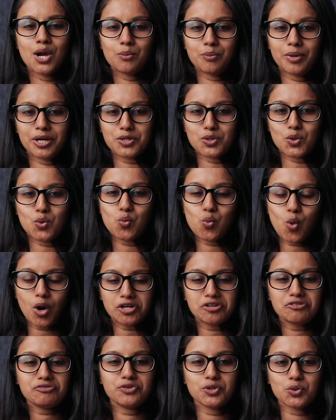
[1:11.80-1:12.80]
But
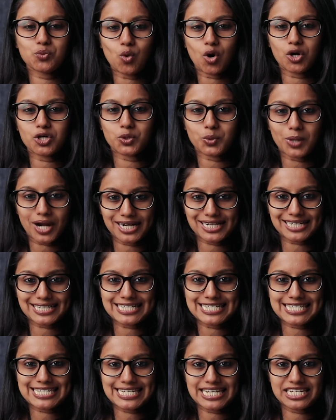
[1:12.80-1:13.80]
what if you want to add an
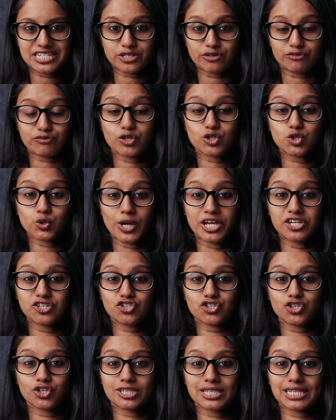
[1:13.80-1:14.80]
incentive to
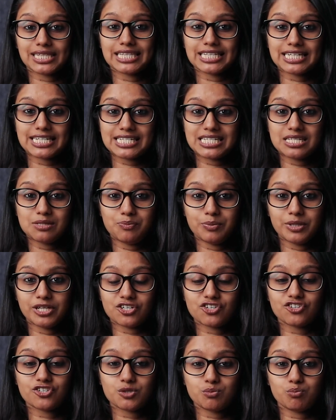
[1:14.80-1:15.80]
ensure that the
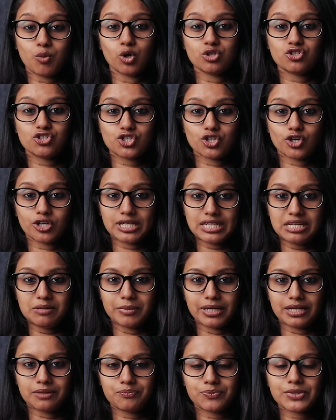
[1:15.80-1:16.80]
recipient responds to your
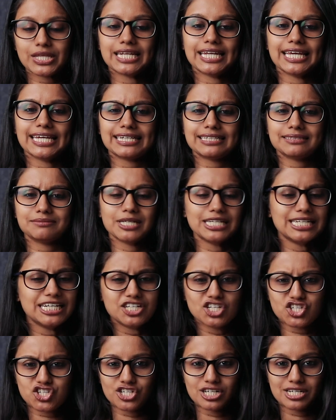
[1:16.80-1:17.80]
email, like an
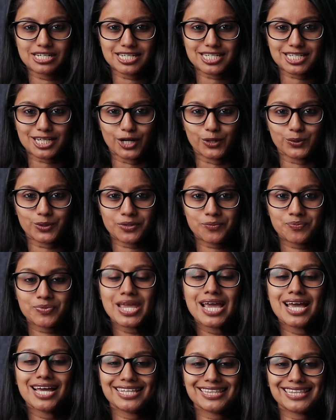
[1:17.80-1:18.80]
additional discount?
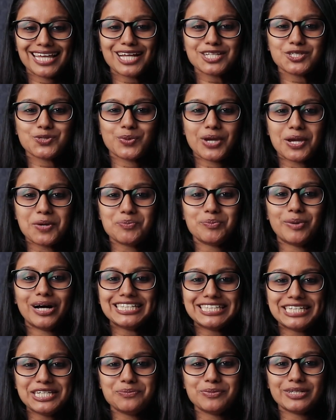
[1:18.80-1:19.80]
That's where
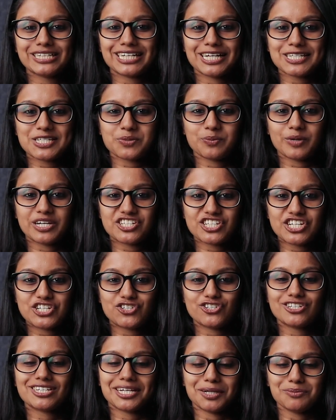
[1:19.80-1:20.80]
bulk email
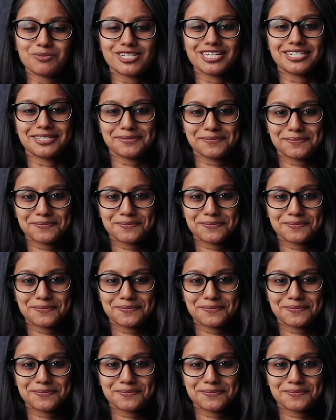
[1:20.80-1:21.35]
customization comes in.